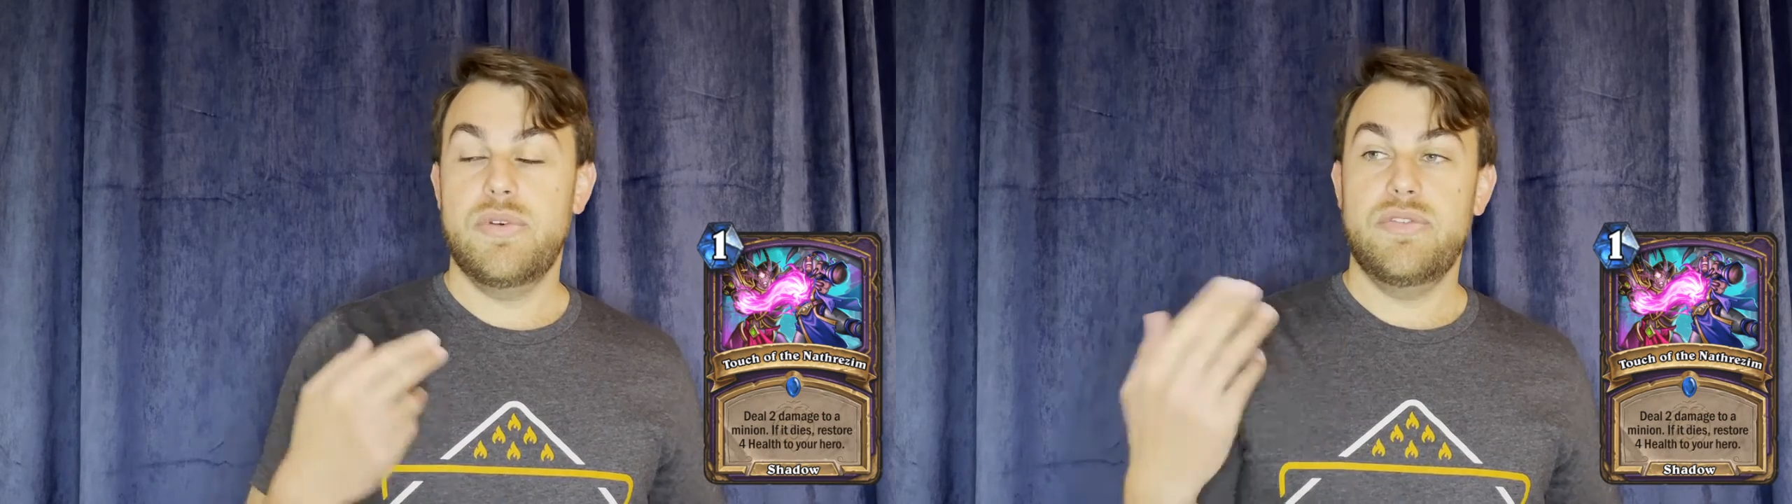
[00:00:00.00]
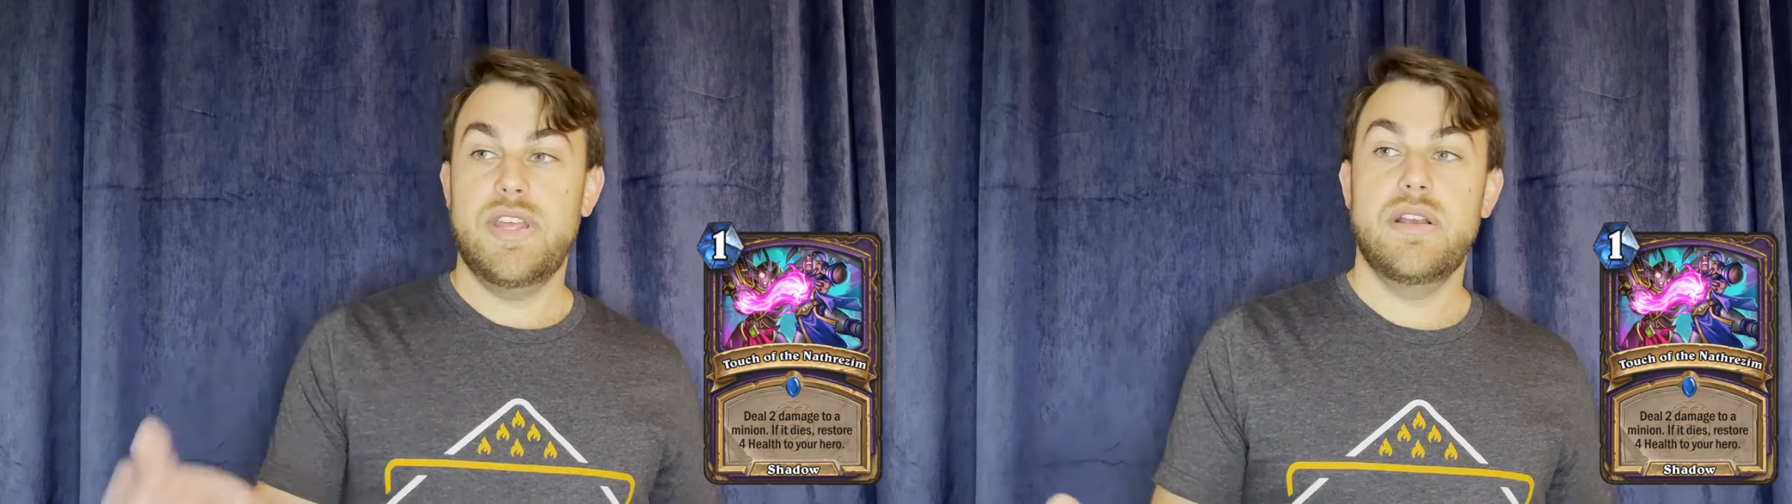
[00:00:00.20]

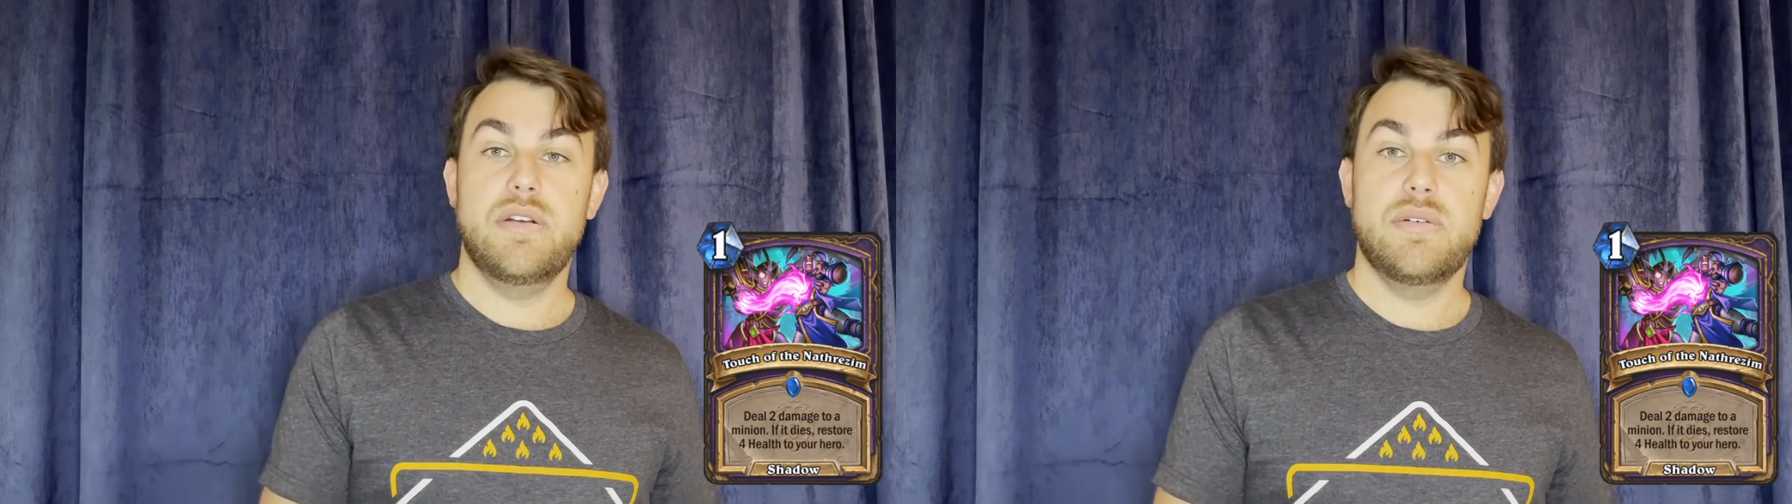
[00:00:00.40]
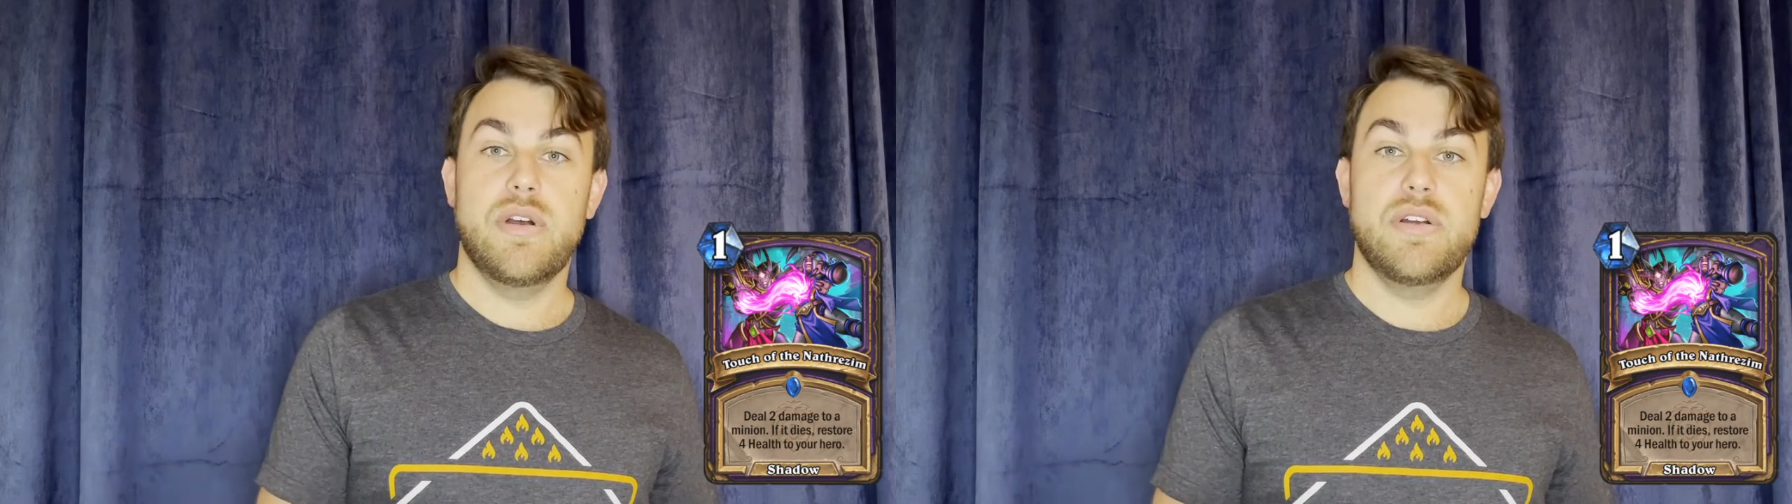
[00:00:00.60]
We've
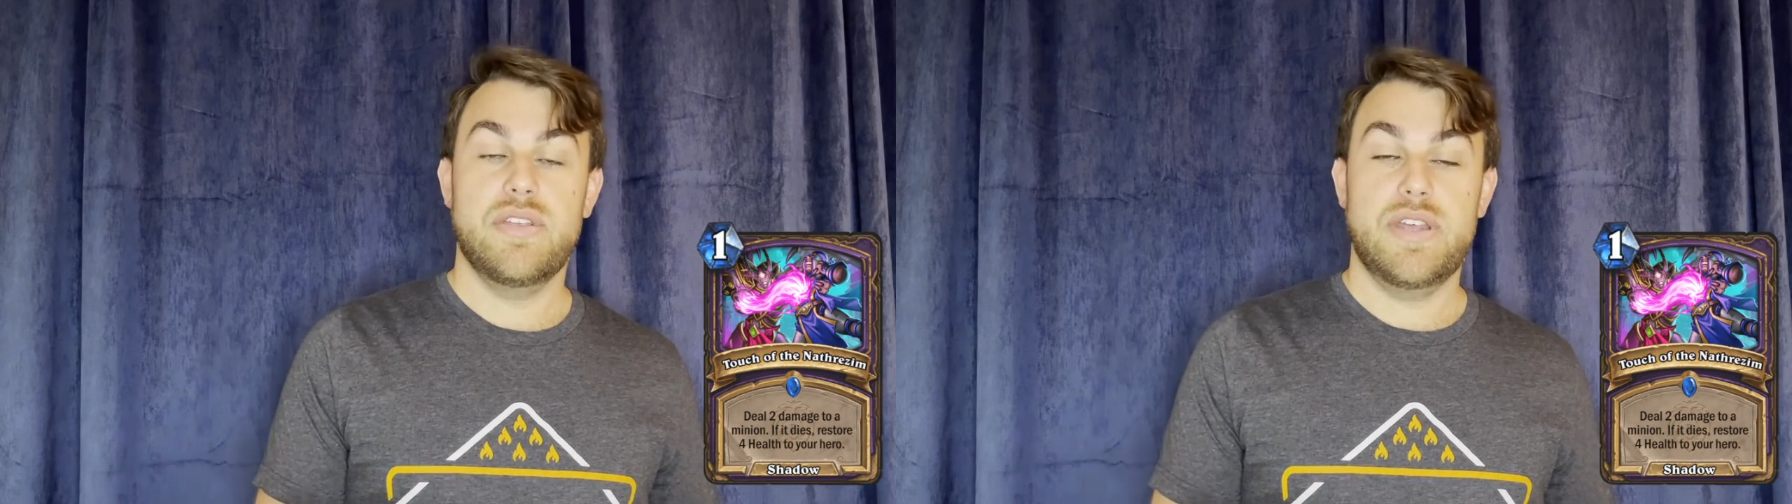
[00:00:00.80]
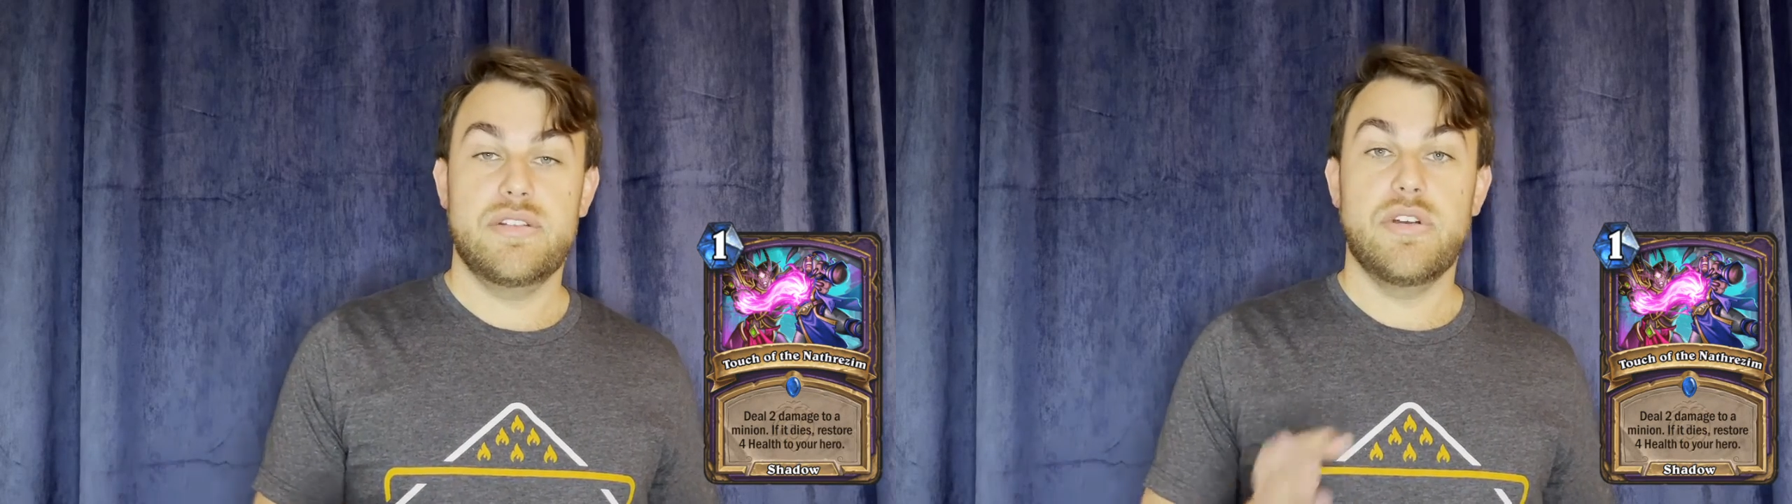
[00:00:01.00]
seen
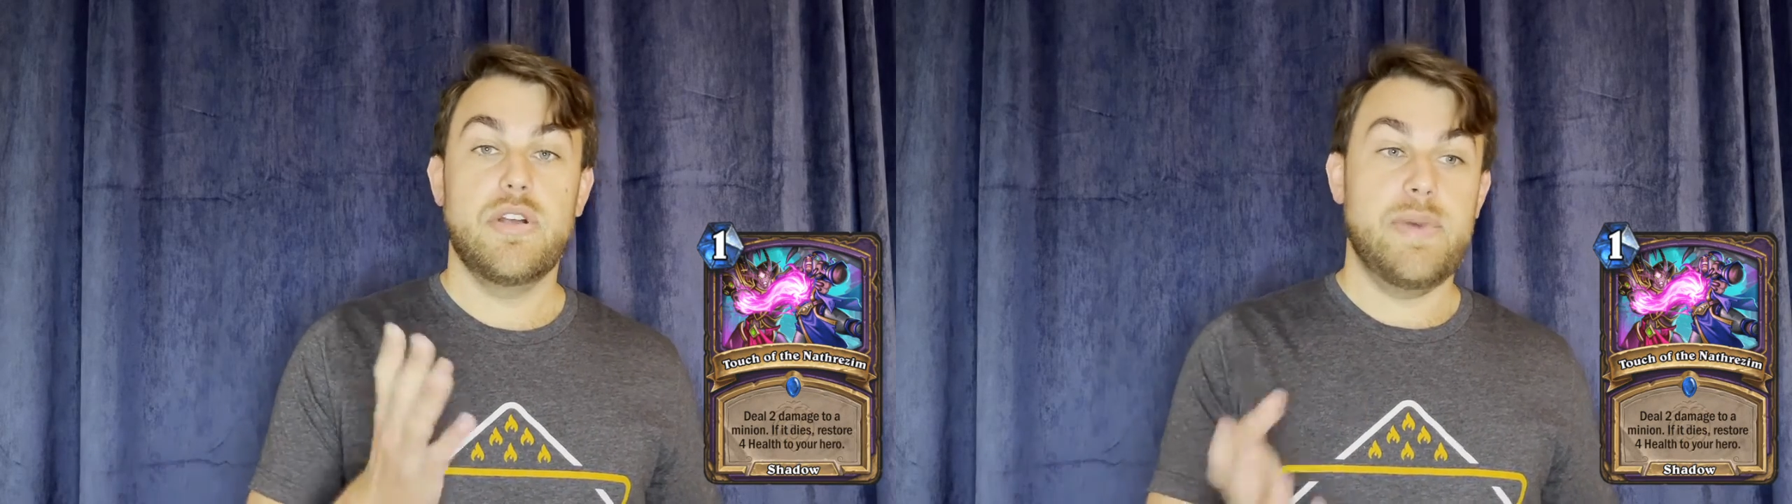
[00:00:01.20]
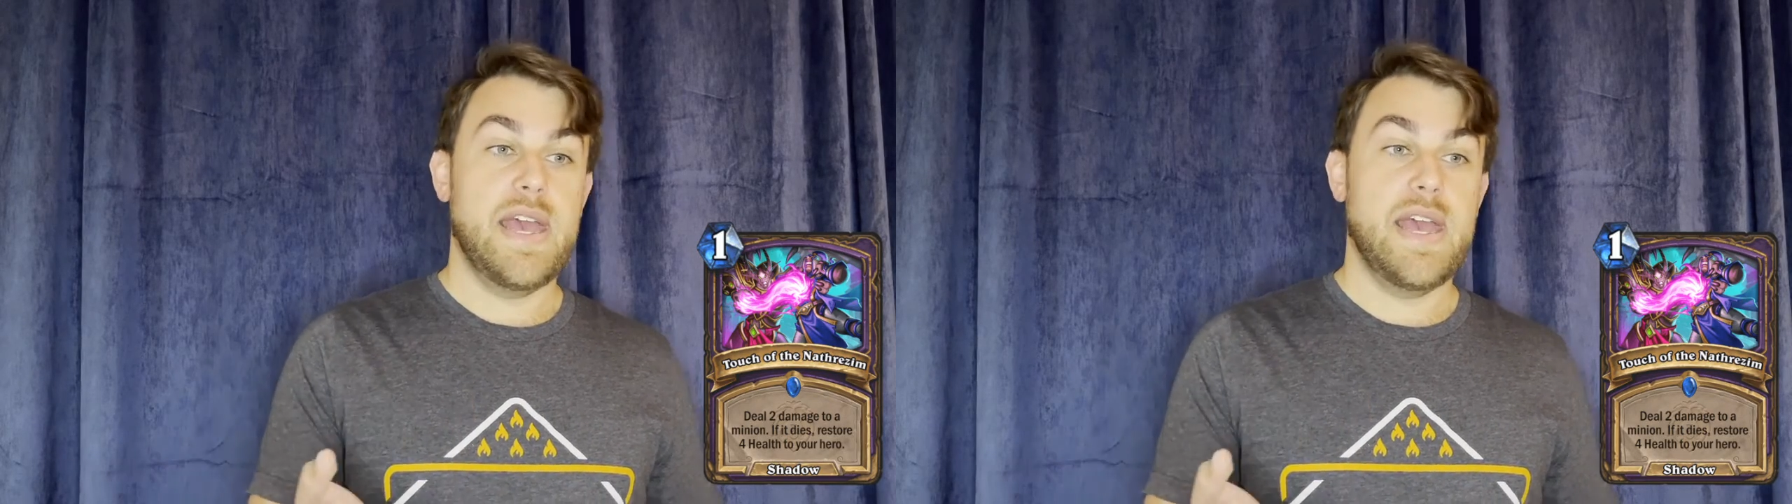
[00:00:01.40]
cards like Dark